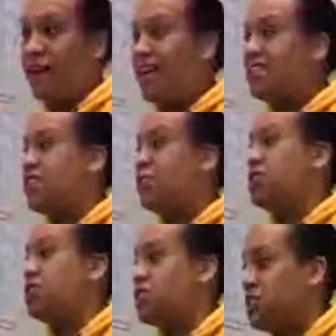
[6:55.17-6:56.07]
I actually
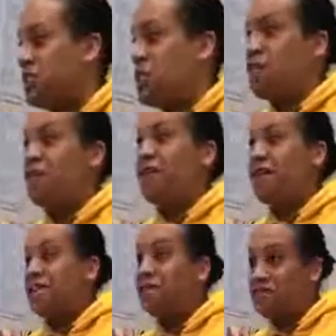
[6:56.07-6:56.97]
auditioned for a
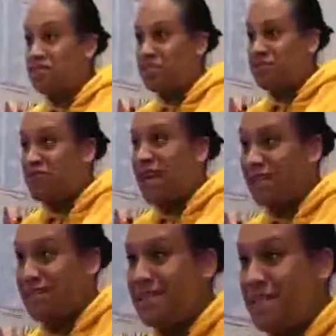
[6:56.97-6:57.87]
television
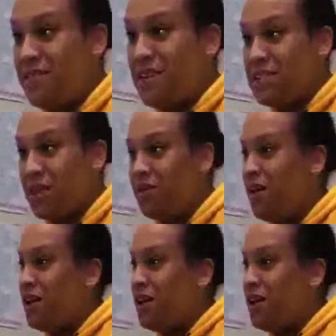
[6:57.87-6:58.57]
reality TV show,